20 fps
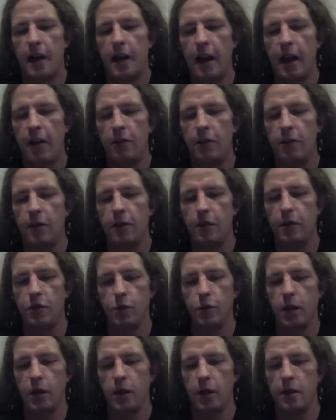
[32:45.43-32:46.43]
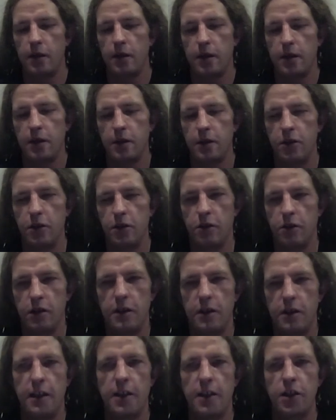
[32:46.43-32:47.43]
out of those well understood
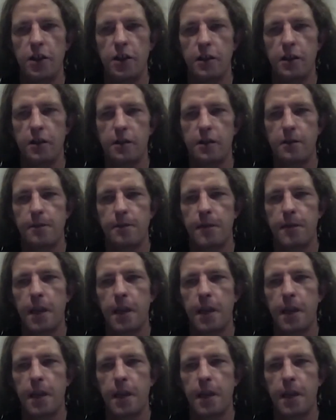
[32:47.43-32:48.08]
jurisdictions.